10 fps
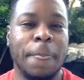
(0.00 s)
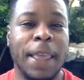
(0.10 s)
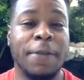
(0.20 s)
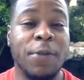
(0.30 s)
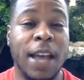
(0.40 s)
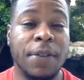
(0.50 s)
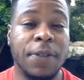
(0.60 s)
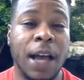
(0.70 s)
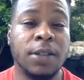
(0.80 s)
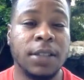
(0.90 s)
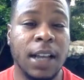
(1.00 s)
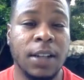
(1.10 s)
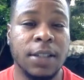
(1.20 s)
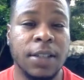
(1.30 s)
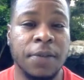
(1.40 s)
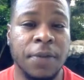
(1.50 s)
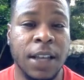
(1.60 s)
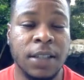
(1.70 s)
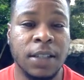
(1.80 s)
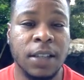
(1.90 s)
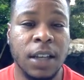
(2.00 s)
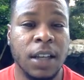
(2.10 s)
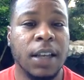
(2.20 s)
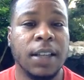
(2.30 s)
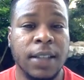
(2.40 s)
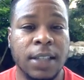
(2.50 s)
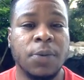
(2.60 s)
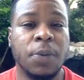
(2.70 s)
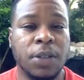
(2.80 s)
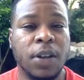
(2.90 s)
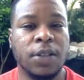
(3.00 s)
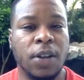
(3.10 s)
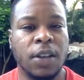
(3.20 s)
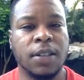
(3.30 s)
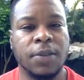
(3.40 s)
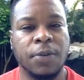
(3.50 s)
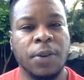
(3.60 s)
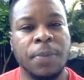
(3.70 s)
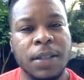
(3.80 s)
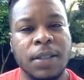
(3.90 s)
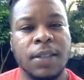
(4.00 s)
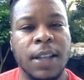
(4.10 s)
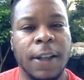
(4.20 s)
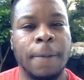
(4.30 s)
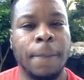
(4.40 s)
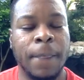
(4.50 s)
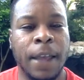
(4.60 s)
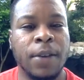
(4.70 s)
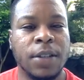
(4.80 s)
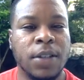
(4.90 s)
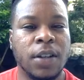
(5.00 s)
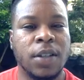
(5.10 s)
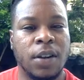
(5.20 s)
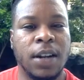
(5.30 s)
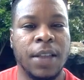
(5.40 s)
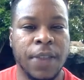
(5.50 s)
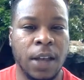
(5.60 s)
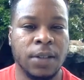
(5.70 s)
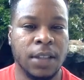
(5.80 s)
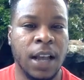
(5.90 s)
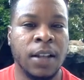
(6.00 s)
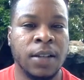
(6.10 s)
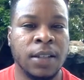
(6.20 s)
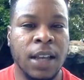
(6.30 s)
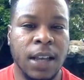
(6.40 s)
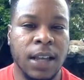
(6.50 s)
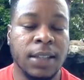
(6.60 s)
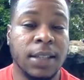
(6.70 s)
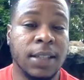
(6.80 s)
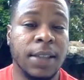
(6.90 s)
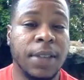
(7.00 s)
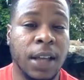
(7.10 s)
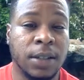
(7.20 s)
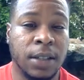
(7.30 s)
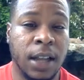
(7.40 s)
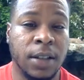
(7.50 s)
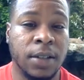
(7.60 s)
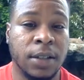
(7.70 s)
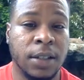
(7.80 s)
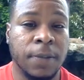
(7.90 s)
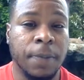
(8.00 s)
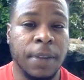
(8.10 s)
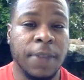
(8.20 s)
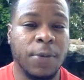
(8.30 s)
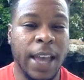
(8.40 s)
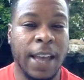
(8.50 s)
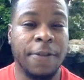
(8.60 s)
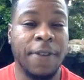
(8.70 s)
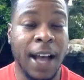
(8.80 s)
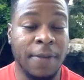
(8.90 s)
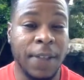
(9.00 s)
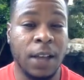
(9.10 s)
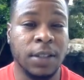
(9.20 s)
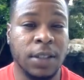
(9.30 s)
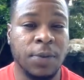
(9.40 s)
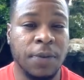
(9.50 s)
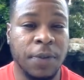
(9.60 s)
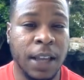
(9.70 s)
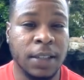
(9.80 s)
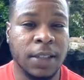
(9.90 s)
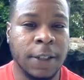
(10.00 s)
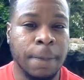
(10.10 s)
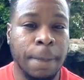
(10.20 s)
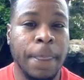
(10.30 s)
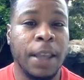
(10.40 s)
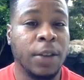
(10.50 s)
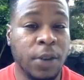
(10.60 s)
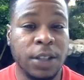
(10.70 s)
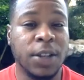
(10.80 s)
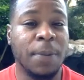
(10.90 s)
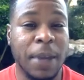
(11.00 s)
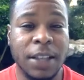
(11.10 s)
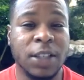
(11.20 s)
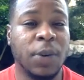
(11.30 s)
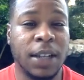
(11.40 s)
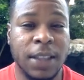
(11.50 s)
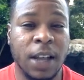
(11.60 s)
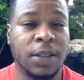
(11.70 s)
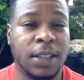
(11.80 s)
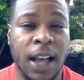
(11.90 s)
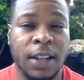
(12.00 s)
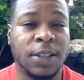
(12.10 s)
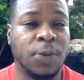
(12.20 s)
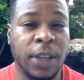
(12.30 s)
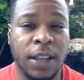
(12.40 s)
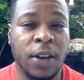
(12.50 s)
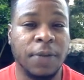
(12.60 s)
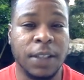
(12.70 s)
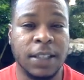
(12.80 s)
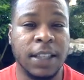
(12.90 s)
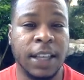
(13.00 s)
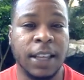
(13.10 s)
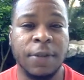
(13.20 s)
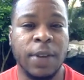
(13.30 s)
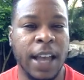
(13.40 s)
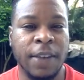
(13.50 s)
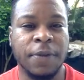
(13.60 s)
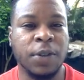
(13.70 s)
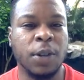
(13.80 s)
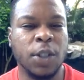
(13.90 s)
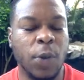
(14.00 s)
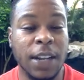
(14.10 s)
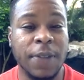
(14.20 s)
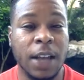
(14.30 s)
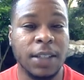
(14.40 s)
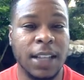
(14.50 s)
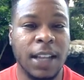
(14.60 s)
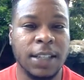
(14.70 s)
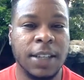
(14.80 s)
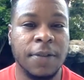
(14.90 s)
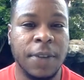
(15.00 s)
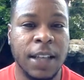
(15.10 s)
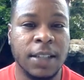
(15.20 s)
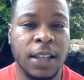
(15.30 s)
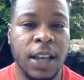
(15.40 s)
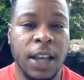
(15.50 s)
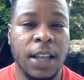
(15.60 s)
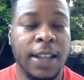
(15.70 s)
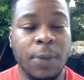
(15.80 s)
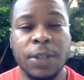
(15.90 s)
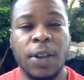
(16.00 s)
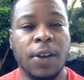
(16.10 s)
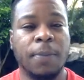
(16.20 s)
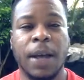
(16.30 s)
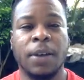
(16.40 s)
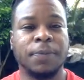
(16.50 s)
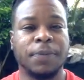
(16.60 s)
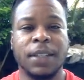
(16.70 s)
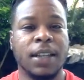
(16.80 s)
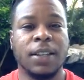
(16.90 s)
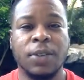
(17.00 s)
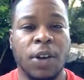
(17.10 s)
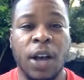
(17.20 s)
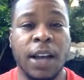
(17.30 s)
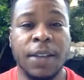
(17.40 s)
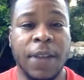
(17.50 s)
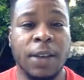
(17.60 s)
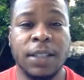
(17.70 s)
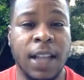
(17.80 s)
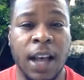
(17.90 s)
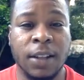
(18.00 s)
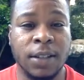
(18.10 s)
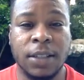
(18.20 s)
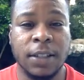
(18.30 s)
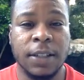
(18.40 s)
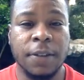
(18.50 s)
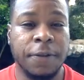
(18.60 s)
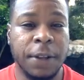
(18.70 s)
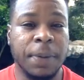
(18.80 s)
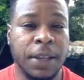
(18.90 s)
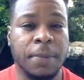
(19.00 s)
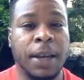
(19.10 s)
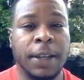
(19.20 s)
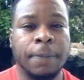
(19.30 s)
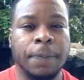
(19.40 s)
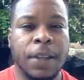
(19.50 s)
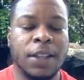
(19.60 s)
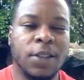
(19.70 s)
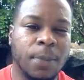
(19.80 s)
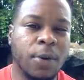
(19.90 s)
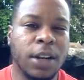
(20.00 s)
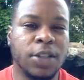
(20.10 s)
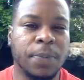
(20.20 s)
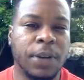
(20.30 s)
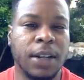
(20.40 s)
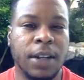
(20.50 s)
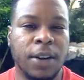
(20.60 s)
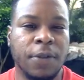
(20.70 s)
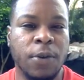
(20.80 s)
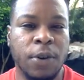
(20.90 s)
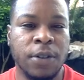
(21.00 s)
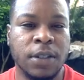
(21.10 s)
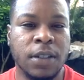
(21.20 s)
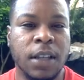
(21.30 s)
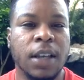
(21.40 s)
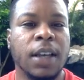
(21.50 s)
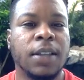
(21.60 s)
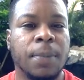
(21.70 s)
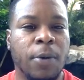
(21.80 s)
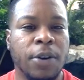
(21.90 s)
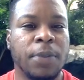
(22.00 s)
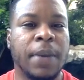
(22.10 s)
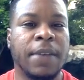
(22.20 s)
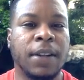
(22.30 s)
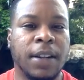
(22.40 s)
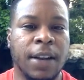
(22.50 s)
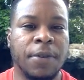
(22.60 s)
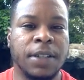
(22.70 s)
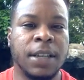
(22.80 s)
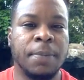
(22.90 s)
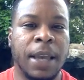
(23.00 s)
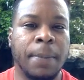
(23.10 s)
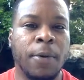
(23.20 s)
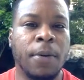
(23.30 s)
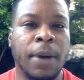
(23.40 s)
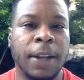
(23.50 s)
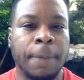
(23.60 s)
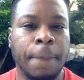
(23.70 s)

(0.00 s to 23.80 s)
If you have $1,000 to invest, that's when we start talking some real business now. Now you can start turning that $1,000 into $10,000. If you have $5,000 to invest, you can start making $20,000 a week off this thing. If you have, $20,000 to invest, now we're talking about, $100,000 flipping your money. So the more that you put in there, of course, the more you'll be able to leverage and make more money.